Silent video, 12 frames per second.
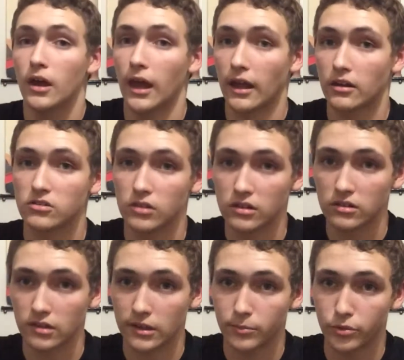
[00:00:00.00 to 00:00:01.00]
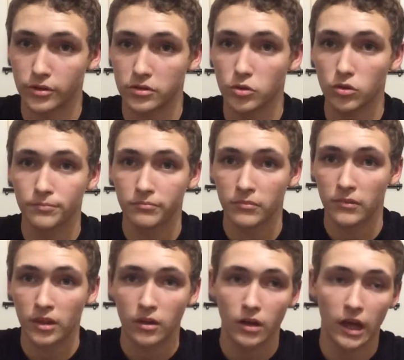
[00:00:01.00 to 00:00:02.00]
and it's like pretty cool.
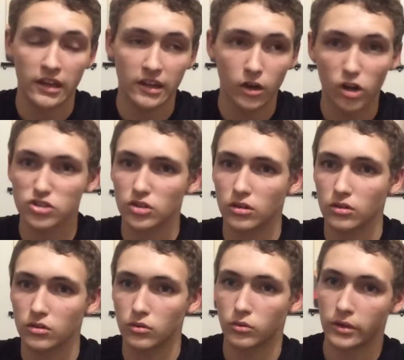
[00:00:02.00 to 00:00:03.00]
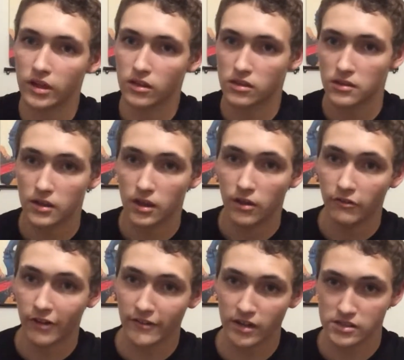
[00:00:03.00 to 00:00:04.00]
And then also with
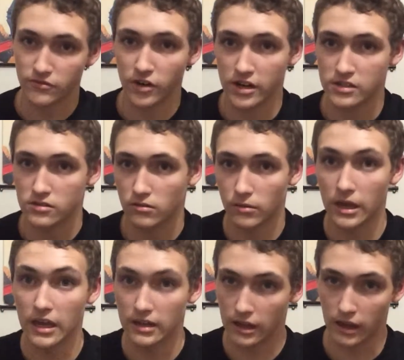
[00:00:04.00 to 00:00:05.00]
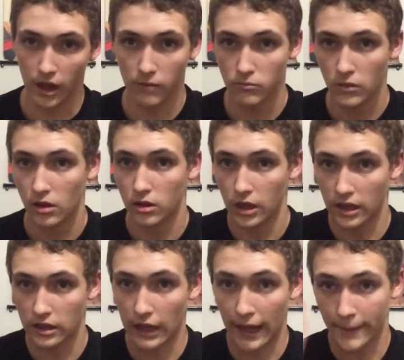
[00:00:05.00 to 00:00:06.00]
Five Nights at Freddy's indie game,
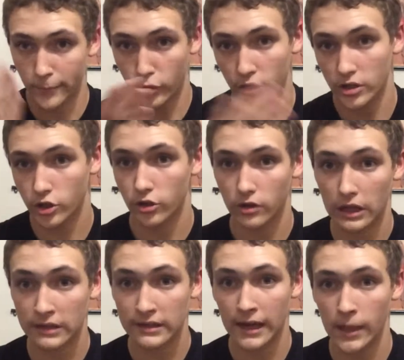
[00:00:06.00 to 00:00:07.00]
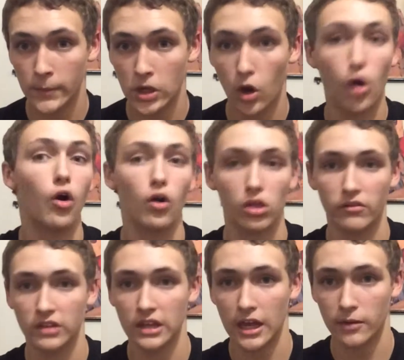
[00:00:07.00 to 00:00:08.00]
and I'm pretty sure you can tell me all
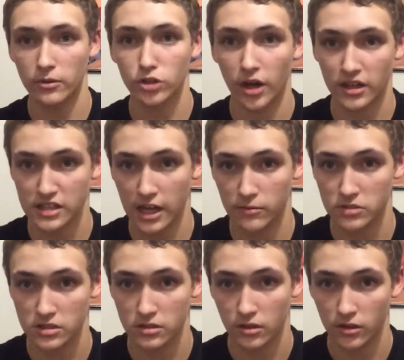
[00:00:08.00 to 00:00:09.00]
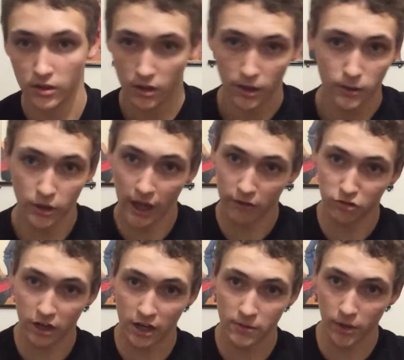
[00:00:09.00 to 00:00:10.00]
of the animatronics names. You got
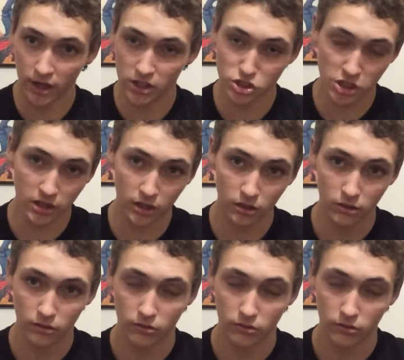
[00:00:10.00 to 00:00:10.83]
Freddy, Bonnie, Chica,